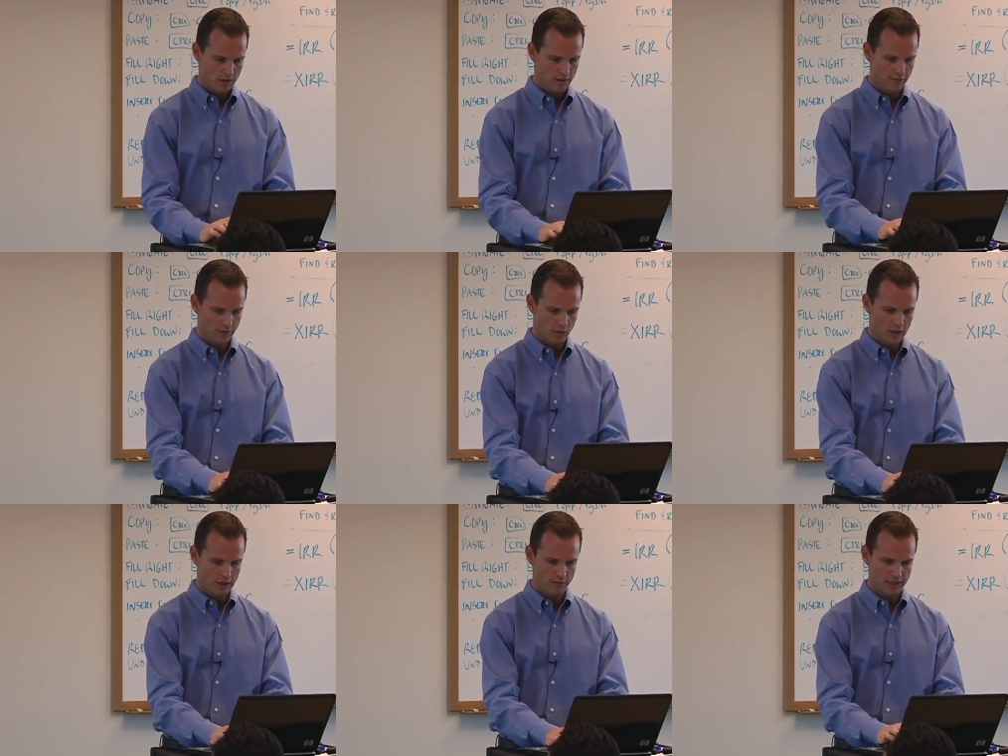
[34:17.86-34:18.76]
of
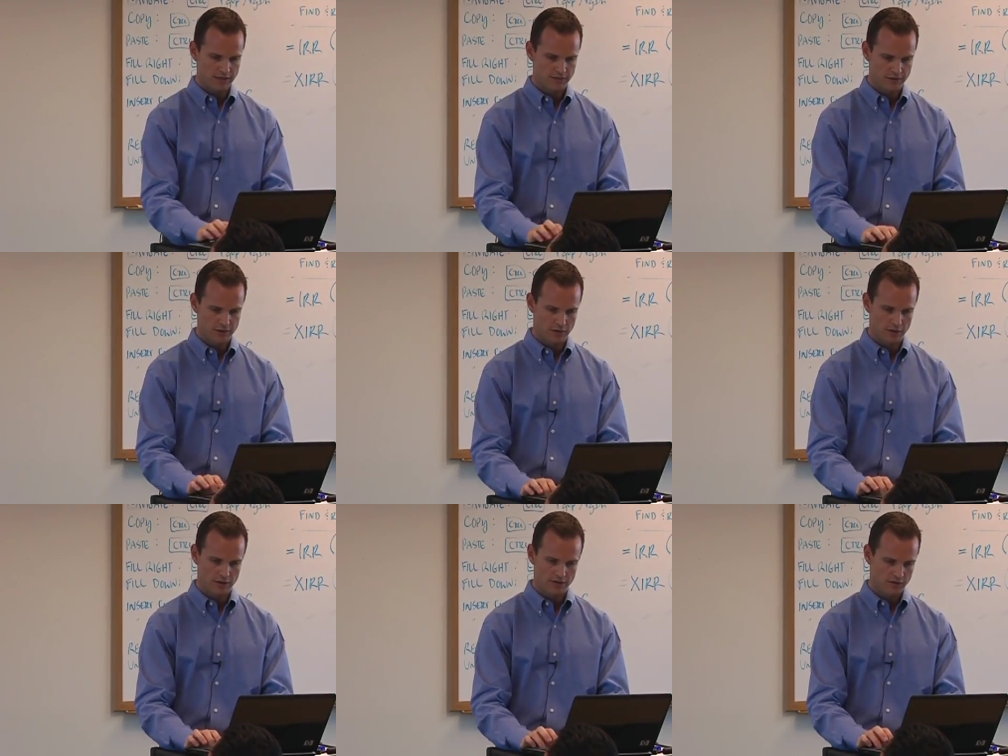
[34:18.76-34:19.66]
required rates of return,
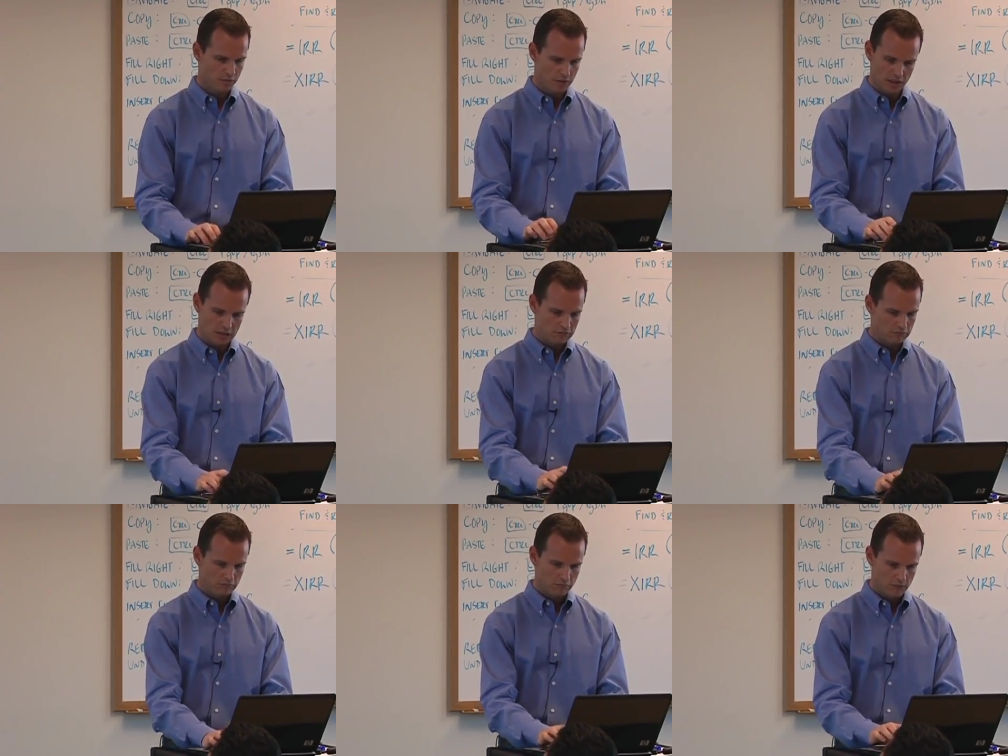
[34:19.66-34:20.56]
and this could be,
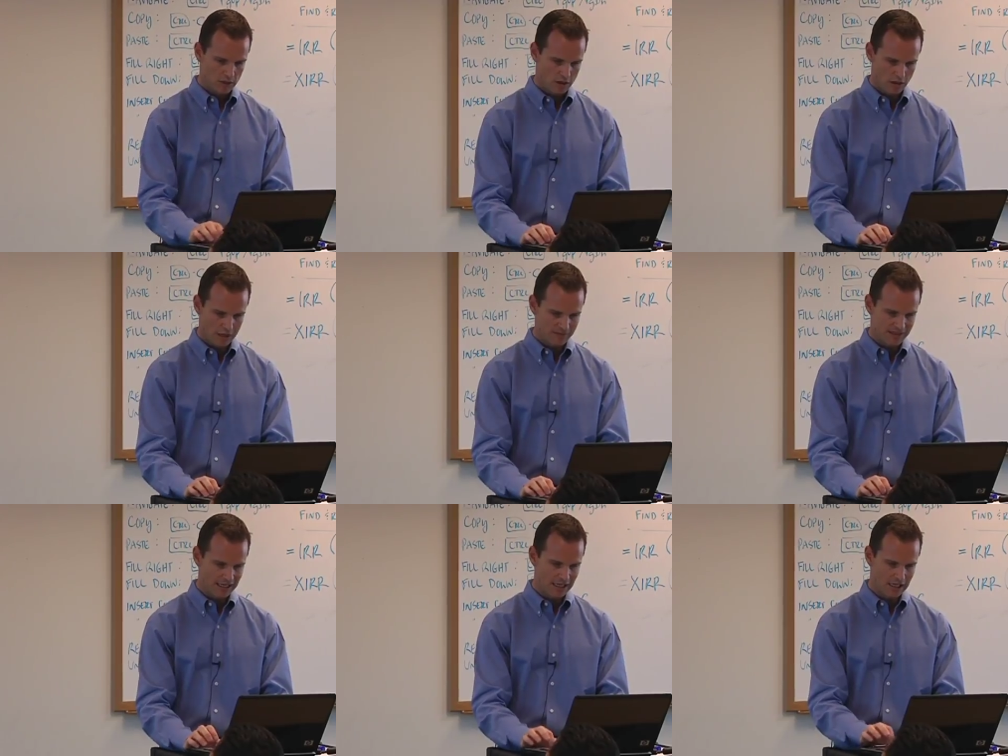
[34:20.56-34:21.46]
you know, I'm
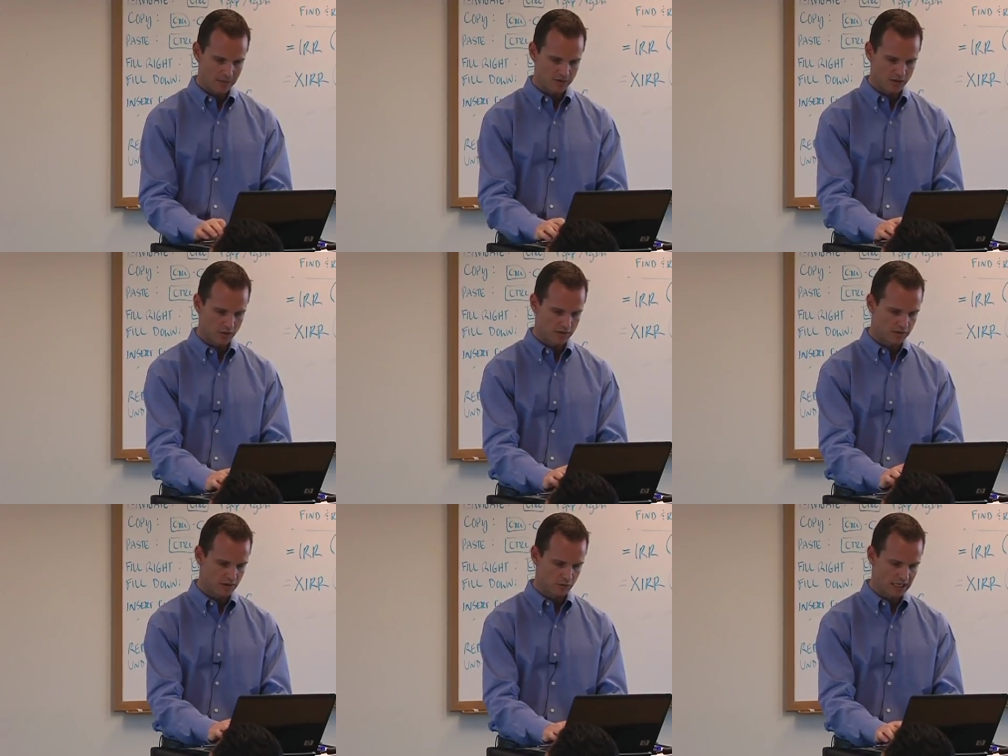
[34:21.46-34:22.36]
setting it up so
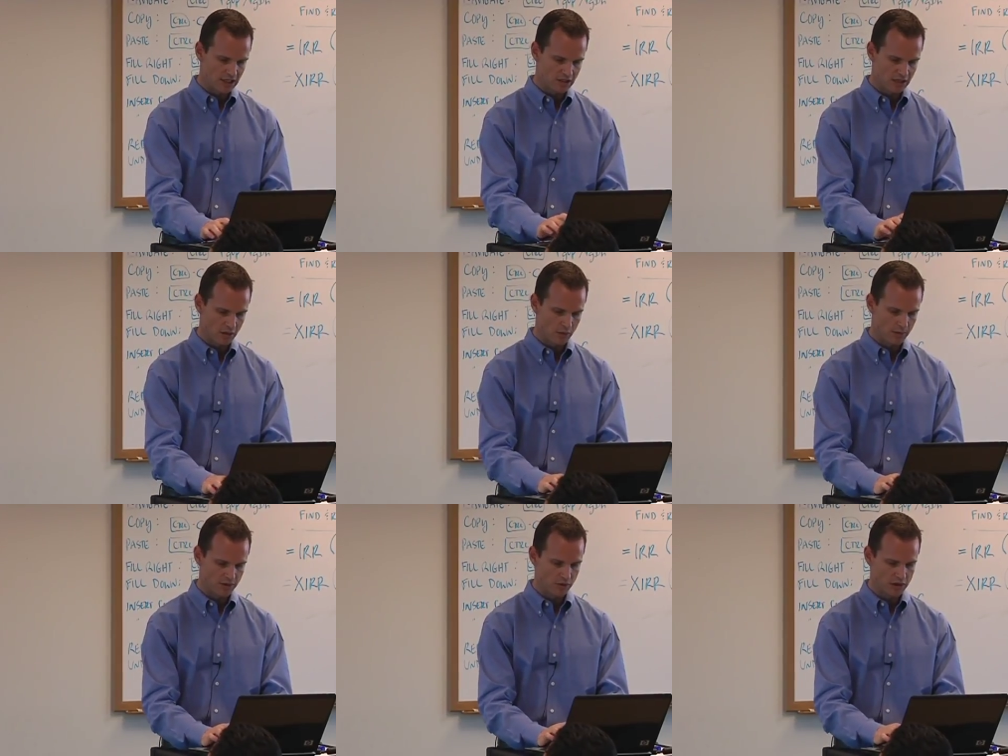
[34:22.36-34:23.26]
it's, it ranges anywhere
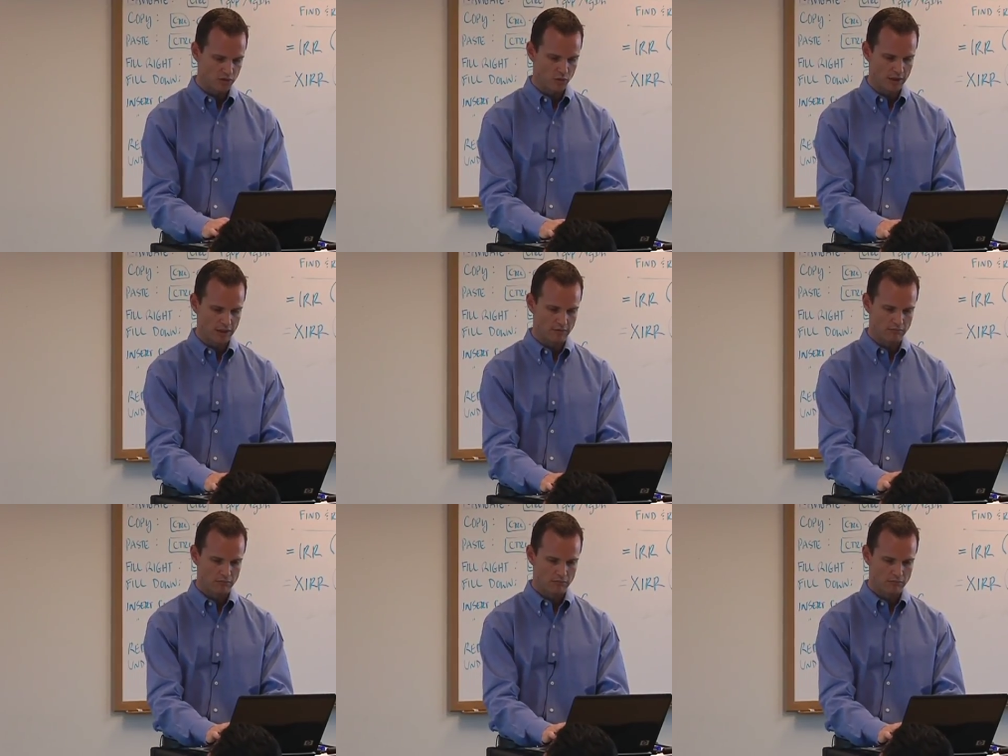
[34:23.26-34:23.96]
between 20,